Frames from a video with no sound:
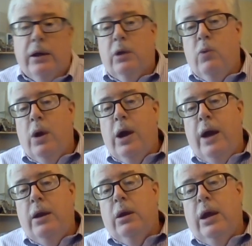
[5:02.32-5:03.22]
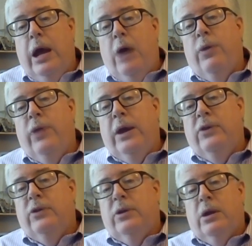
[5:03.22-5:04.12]
You know, what kind of how are
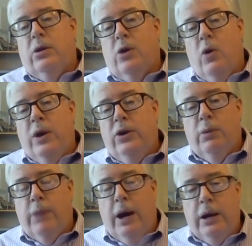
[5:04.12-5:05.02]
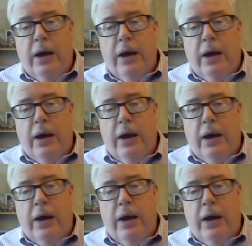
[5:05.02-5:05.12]
things that go into your body?